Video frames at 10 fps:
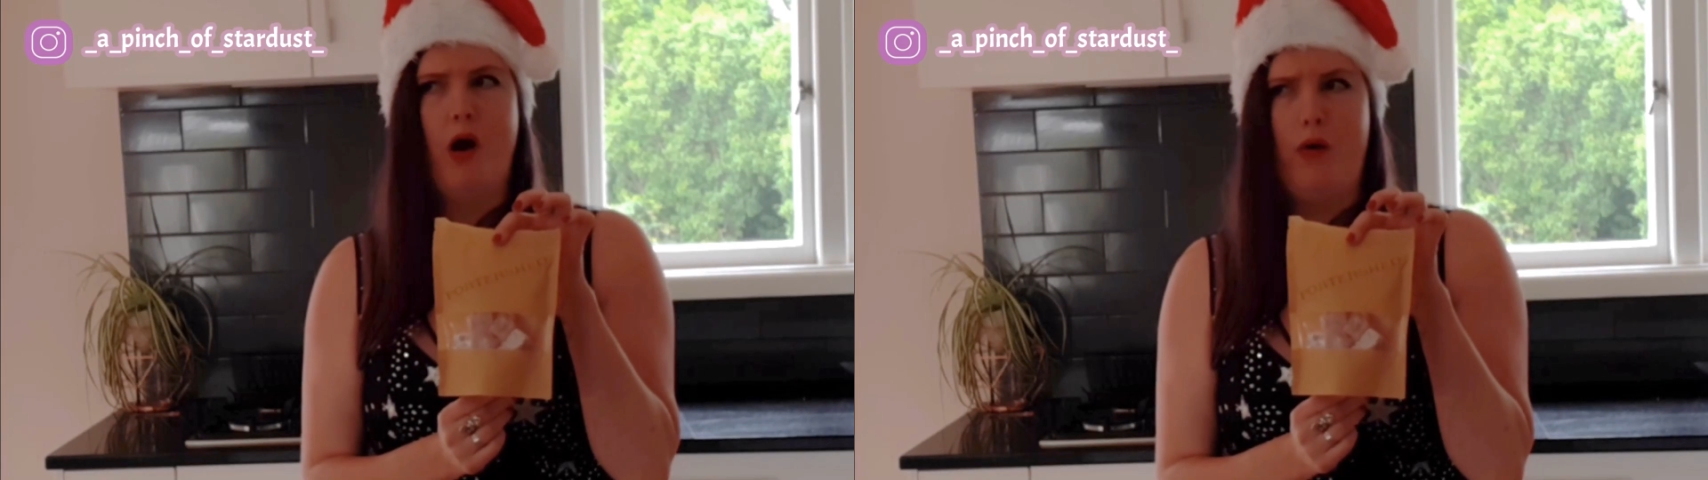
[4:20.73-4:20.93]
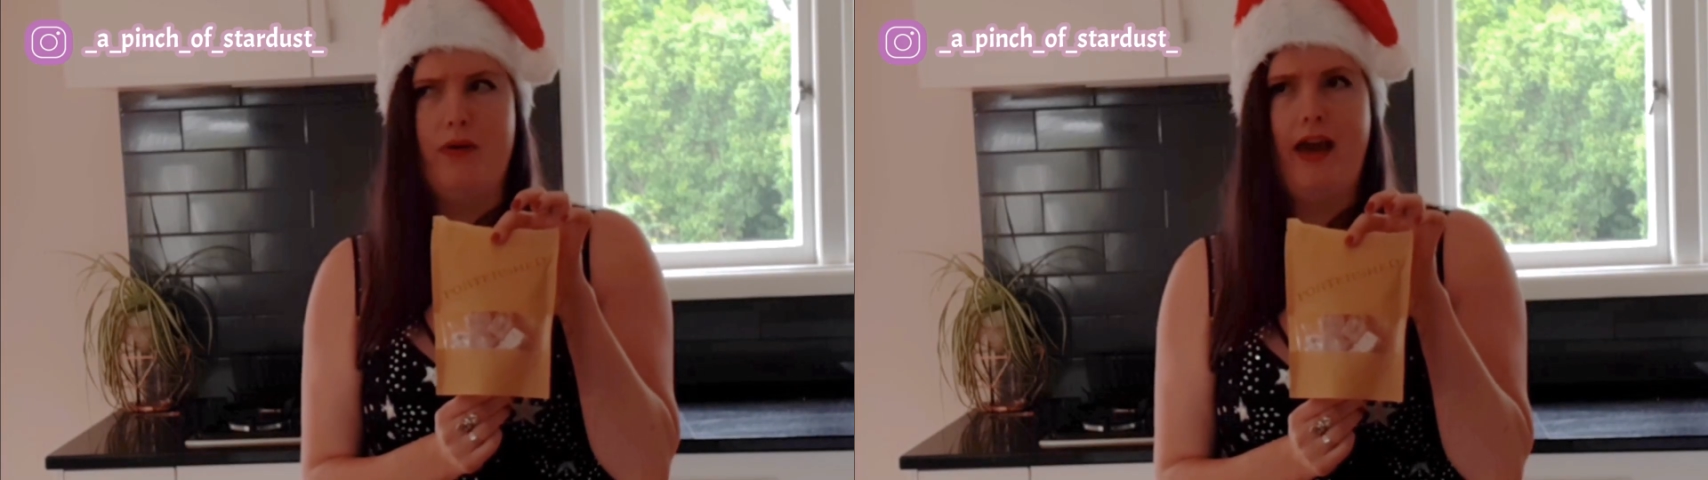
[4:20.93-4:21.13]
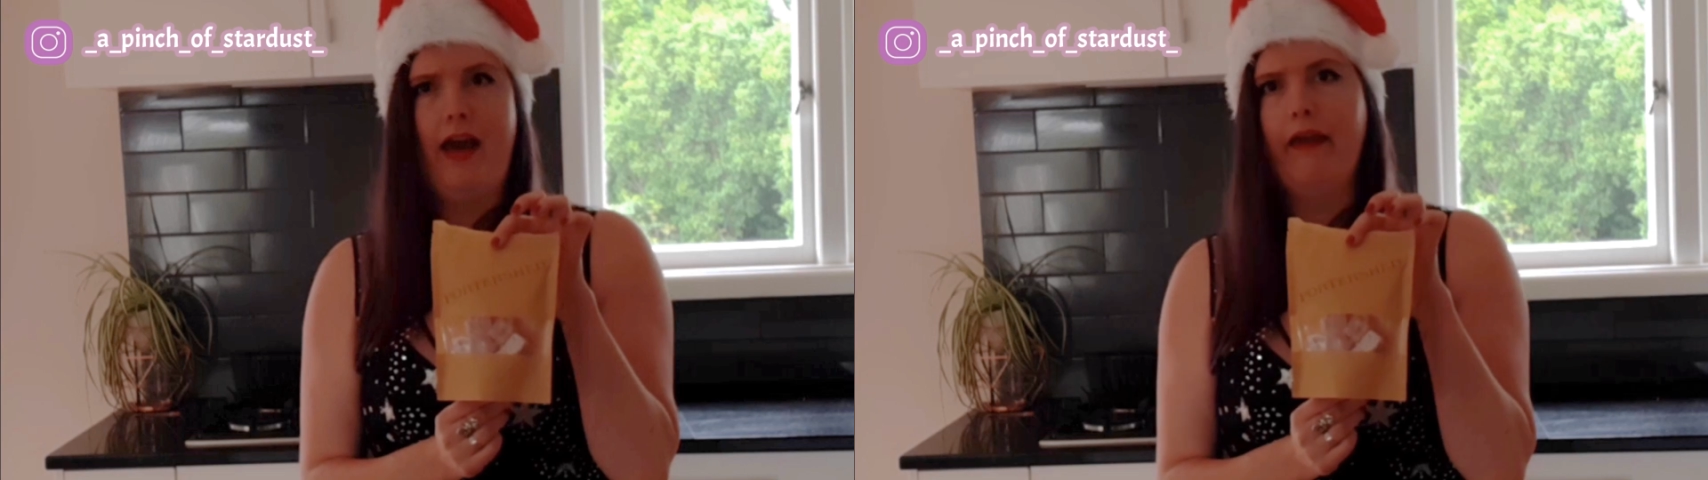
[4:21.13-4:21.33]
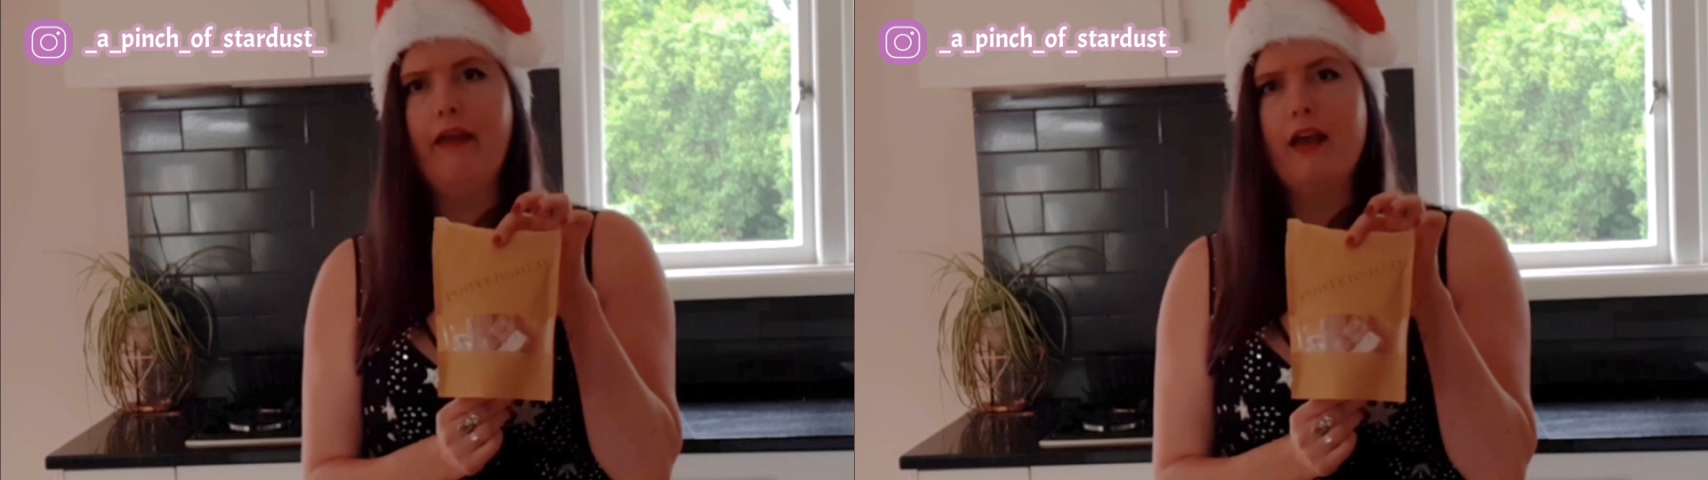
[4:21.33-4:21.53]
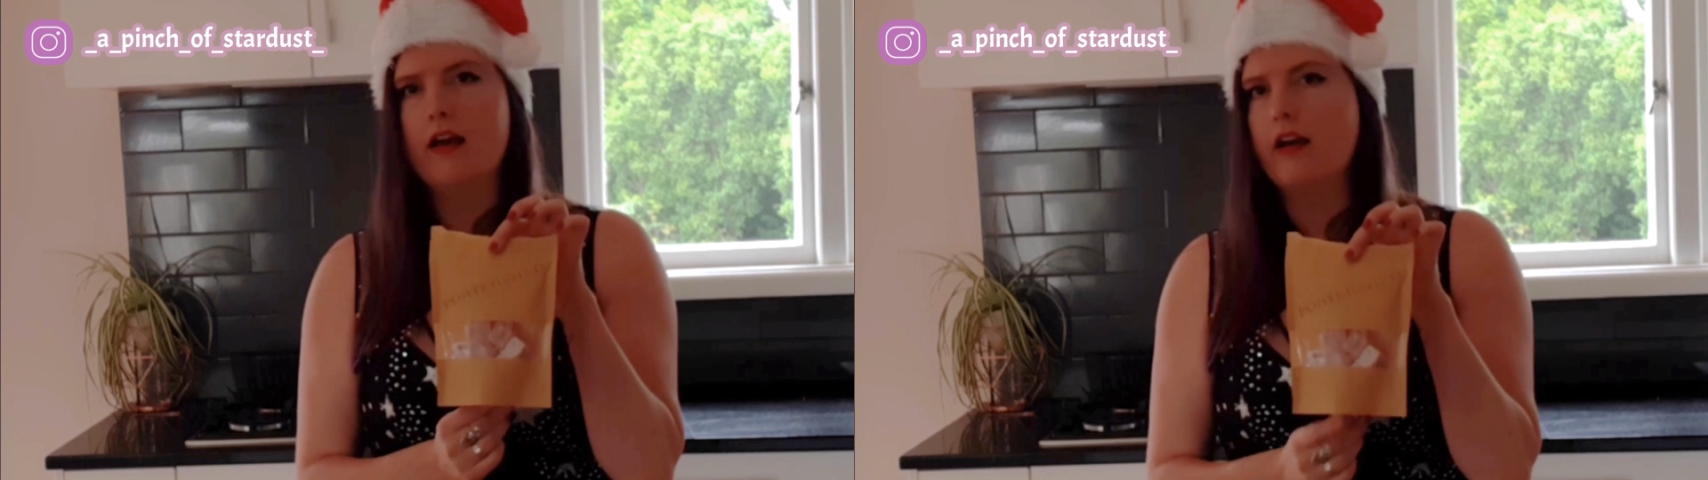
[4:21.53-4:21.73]

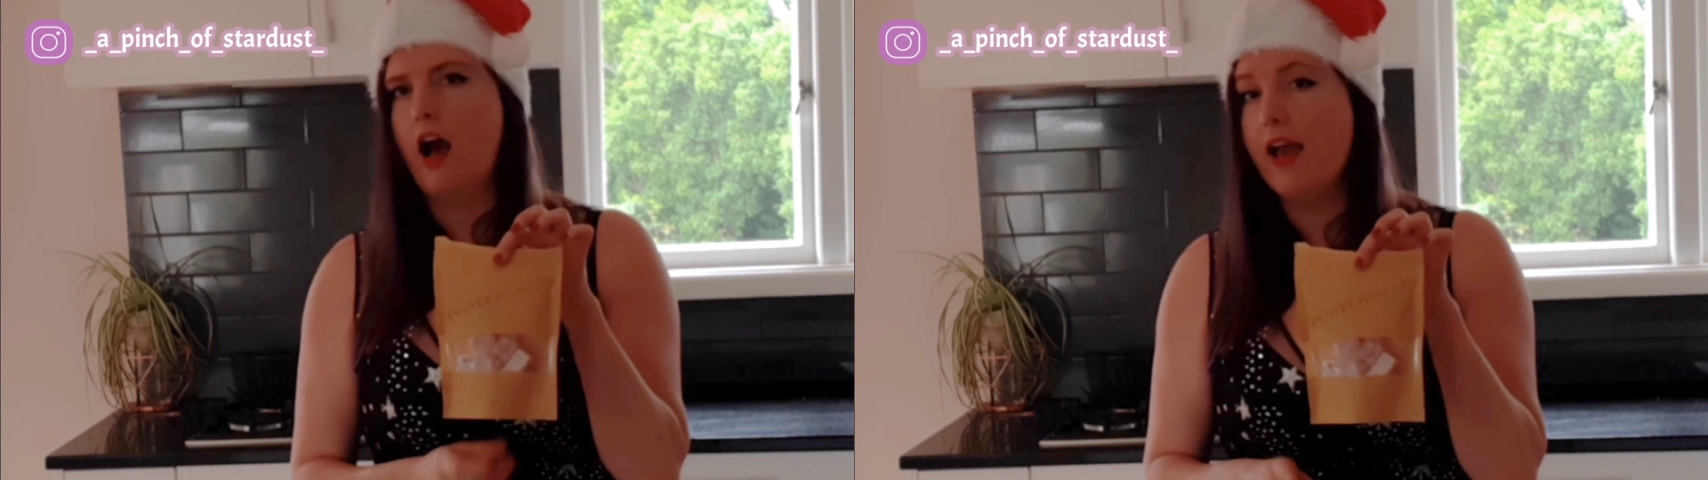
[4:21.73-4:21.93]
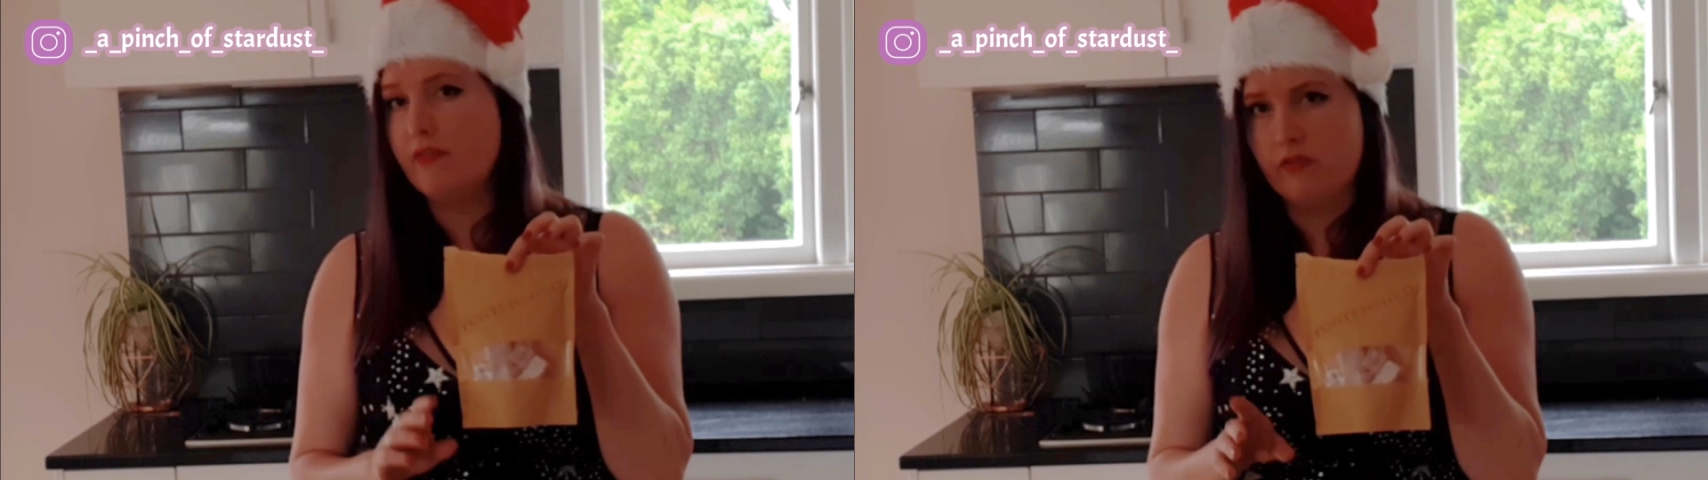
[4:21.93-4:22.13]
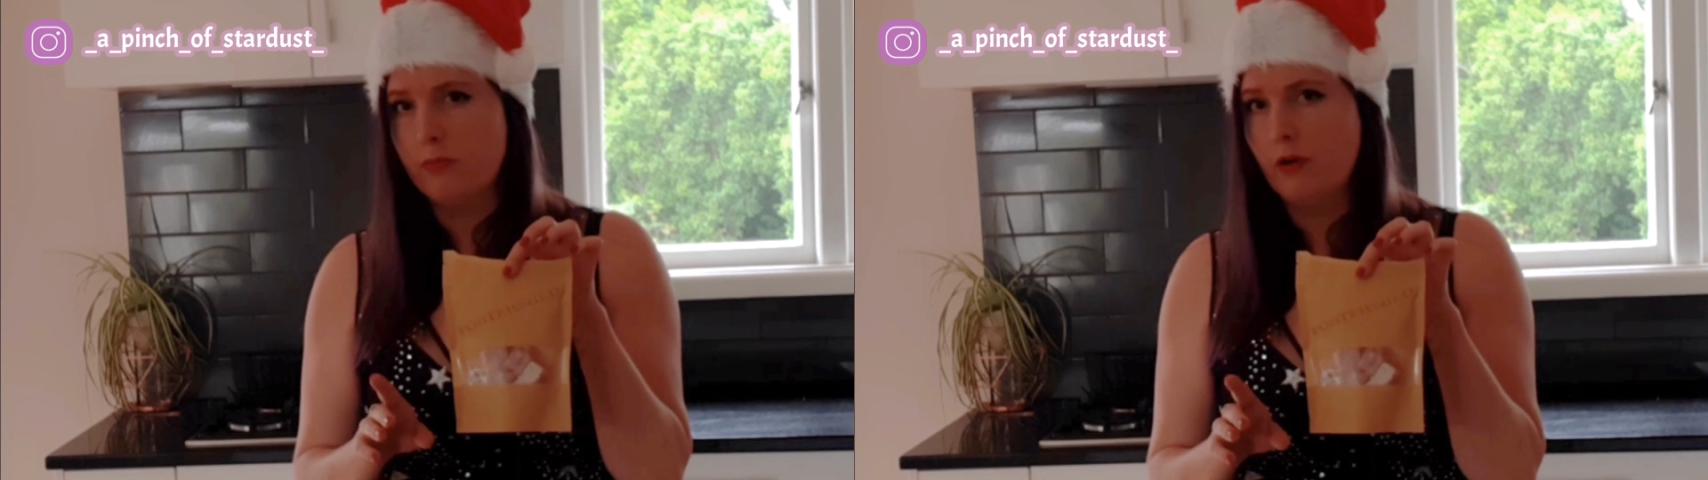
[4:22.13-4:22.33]
okay, I have never